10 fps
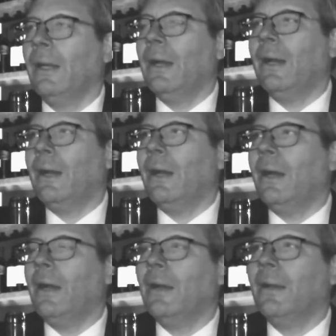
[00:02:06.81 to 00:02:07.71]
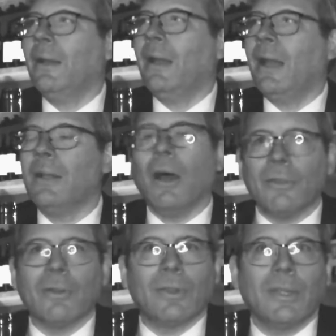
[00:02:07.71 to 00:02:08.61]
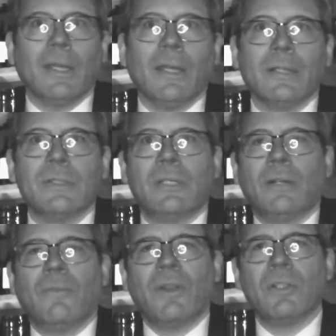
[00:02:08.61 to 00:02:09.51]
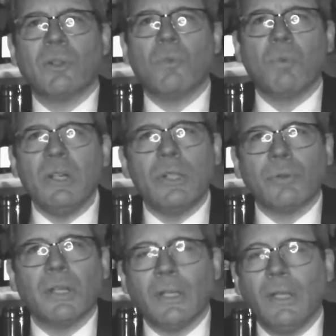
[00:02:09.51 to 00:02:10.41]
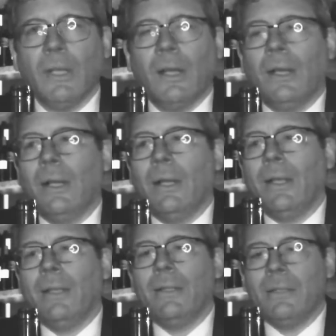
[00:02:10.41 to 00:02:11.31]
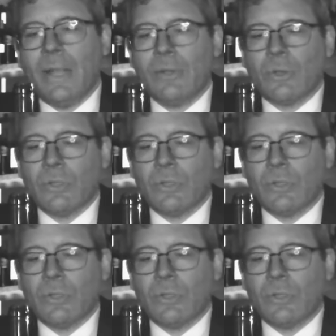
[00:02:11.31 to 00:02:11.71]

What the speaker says: and other things that are very sort of wintry in nature.